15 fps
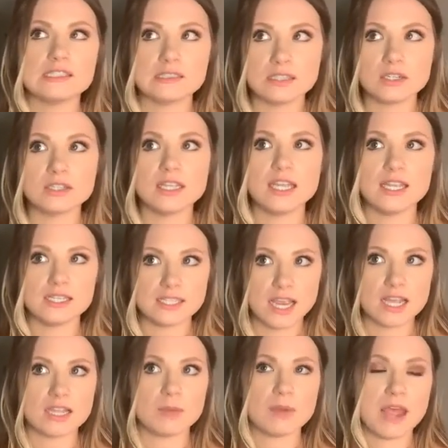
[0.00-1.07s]
It is literally
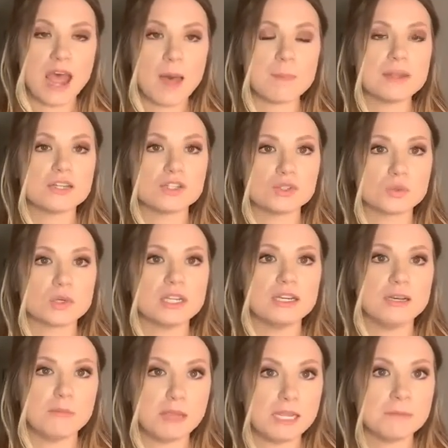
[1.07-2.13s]
exactly what happened to
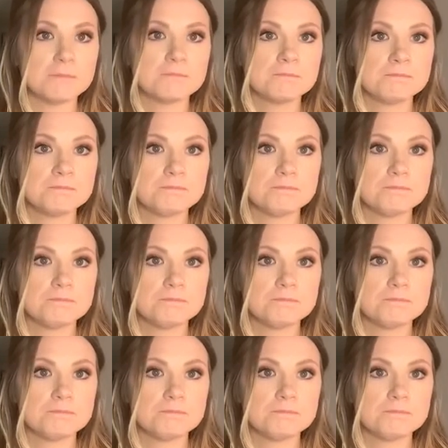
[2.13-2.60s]
Jordan and me.